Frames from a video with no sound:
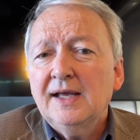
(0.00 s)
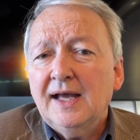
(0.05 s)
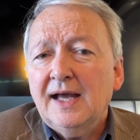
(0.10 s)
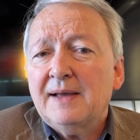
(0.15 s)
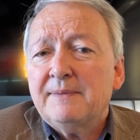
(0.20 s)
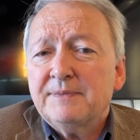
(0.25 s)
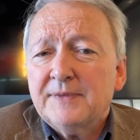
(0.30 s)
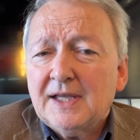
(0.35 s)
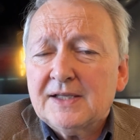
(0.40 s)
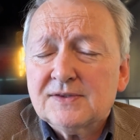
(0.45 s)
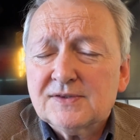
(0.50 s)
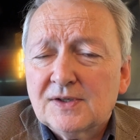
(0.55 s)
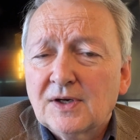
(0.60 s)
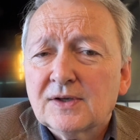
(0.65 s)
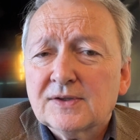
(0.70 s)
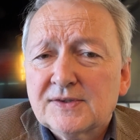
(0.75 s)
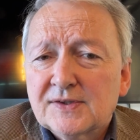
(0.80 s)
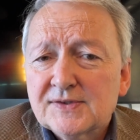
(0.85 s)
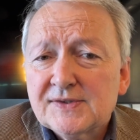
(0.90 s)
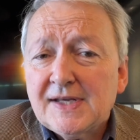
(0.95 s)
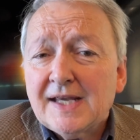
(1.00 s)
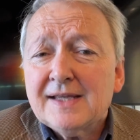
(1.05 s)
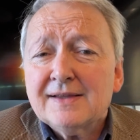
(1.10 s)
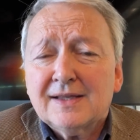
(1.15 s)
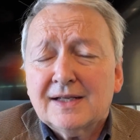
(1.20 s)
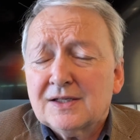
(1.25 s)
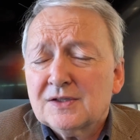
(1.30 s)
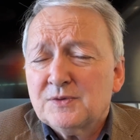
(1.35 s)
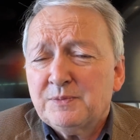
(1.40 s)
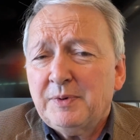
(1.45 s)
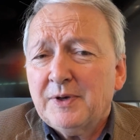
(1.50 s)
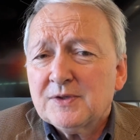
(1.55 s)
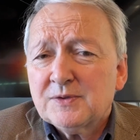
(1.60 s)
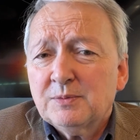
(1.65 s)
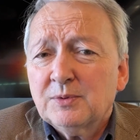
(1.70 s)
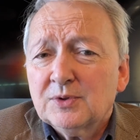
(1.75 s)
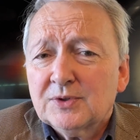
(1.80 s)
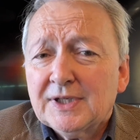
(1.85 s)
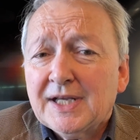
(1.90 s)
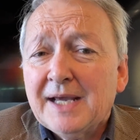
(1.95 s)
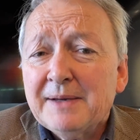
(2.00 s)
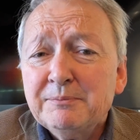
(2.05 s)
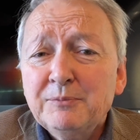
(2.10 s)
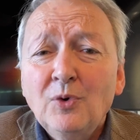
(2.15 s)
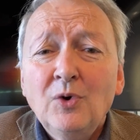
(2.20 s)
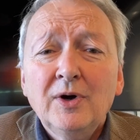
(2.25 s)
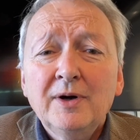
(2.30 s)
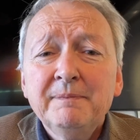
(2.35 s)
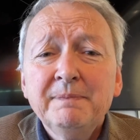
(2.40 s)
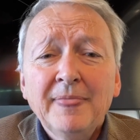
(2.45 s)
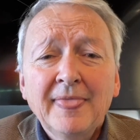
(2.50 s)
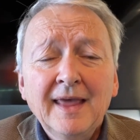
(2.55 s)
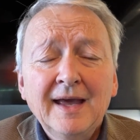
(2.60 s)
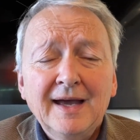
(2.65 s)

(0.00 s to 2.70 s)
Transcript: And that's not to say that it's possible to get more.